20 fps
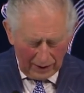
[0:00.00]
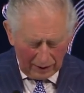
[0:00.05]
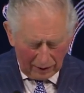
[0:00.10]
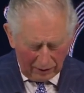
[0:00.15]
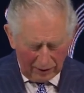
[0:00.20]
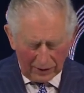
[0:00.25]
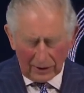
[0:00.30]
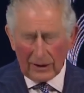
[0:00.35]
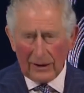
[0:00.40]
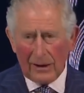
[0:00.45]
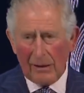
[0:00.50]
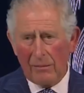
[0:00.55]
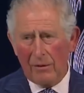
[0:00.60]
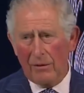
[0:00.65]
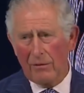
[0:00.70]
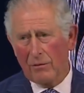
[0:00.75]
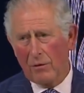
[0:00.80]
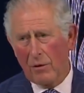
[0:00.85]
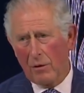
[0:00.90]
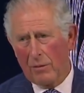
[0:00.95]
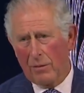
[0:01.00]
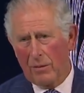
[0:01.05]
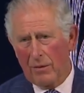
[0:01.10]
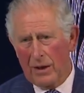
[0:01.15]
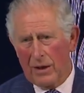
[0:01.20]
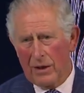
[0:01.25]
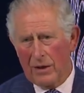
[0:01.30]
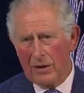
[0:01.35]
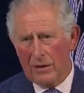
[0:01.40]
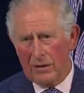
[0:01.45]
An increasing number of
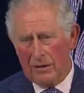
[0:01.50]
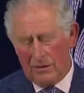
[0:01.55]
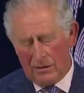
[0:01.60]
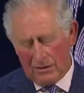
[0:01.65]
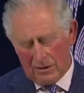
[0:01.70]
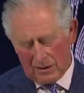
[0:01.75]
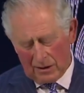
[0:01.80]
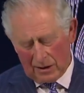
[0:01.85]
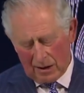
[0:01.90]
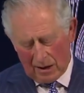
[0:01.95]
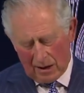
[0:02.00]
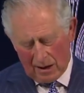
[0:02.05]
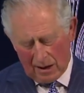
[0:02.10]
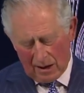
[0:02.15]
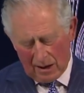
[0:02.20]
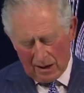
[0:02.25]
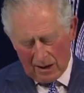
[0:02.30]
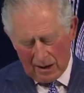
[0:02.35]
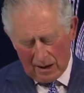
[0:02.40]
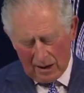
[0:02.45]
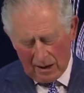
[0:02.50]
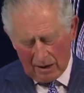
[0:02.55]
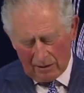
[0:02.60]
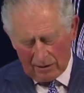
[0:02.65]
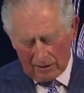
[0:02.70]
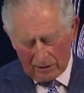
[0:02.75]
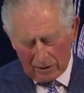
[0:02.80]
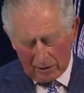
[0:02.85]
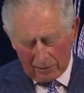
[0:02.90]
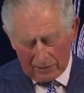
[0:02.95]
corporations
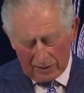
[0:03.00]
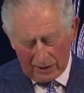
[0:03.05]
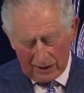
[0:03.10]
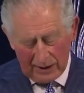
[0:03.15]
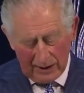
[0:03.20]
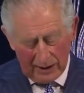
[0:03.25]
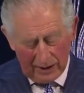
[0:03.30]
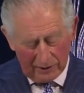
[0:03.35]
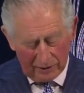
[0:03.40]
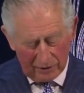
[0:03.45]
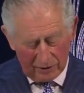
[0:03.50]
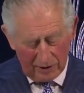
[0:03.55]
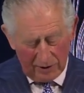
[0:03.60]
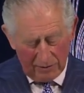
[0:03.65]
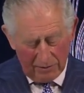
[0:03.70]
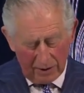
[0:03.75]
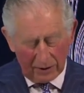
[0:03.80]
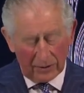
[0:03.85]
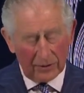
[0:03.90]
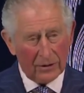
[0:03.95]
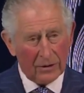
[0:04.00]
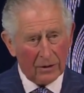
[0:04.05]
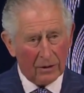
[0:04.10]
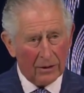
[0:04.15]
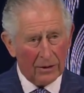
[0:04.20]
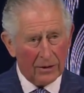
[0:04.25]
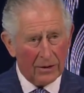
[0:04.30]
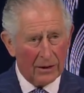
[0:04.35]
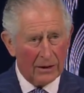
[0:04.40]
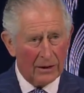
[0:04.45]
are adopting ESG
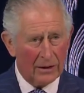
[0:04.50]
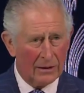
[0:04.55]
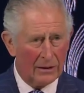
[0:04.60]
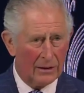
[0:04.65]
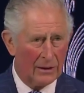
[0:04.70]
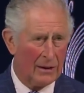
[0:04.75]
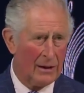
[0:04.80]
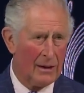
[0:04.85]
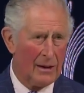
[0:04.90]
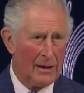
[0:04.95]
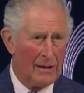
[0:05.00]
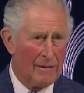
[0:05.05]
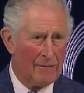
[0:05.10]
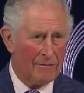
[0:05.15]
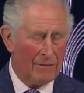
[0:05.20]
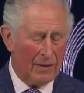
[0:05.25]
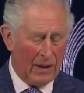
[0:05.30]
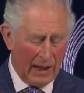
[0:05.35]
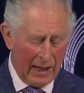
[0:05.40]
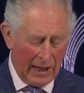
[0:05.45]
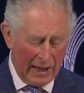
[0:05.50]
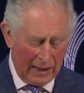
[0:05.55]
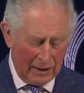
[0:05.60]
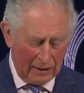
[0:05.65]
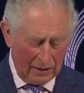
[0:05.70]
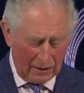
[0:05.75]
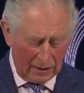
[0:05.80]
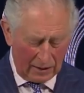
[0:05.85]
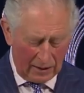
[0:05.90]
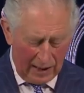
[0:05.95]
methodologies
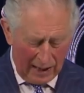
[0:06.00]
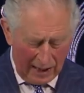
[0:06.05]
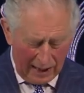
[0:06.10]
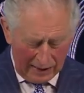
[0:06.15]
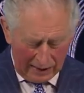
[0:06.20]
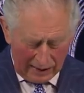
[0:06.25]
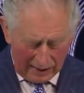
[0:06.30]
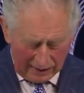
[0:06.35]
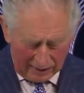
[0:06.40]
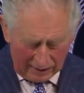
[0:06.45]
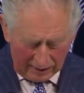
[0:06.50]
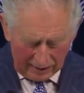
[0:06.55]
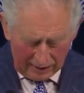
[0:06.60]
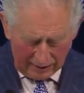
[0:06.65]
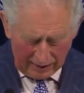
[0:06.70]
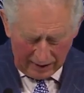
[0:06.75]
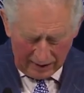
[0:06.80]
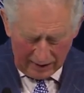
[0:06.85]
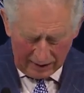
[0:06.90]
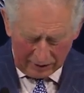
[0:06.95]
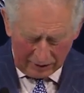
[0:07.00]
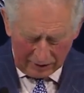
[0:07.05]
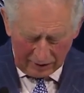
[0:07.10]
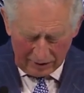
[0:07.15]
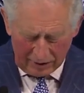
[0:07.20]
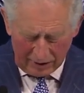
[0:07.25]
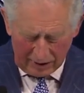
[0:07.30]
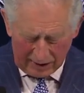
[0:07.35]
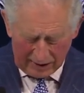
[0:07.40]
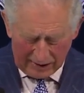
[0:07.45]
and highlighting their
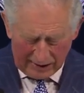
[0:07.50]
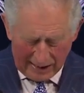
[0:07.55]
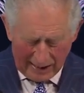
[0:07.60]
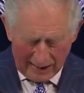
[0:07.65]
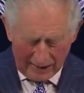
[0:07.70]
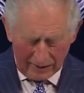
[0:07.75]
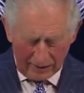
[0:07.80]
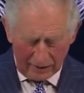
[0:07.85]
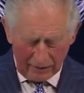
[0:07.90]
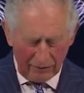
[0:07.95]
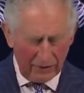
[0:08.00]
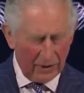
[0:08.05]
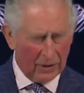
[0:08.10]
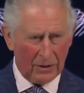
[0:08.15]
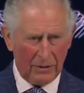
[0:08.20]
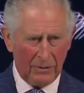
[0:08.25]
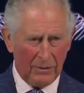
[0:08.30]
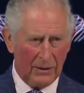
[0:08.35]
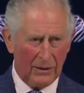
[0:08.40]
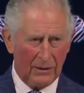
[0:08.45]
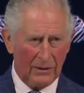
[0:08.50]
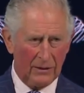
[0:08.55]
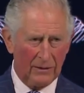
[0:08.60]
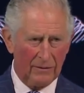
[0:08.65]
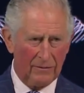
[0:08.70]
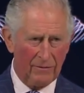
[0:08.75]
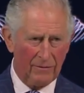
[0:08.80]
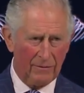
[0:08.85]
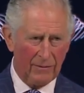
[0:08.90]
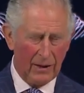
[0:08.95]
SDG-aligned
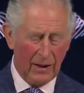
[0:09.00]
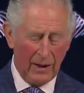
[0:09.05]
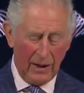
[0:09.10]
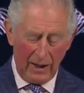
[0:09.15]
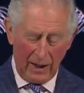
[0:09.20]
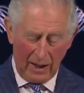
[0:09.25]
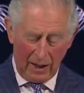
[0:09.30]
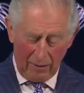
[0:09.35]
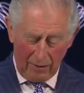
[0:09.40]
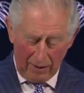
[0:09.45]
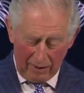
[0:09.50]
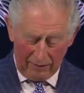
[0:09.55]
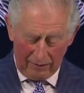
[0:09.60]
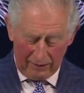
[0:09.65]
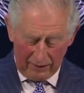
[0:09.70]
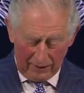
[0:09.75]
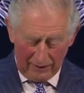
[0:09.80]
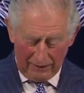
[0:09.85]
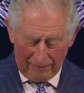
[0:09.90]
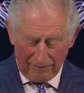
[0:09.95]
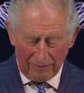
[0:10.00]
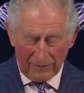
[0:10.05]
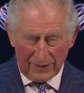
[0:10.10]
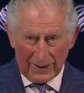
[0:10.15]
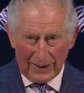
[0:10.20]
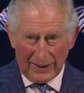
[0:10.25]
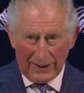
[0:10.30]
investments. However,